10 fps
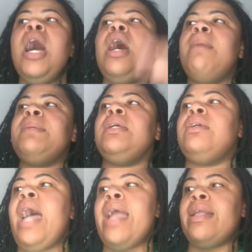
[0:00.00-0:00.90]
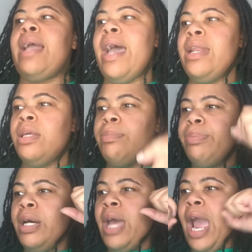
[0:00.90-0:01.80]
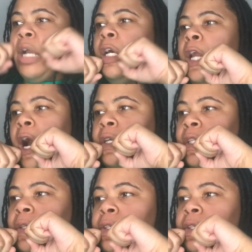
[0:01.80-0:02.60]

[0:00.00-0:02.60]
I mean, I got it, but I could also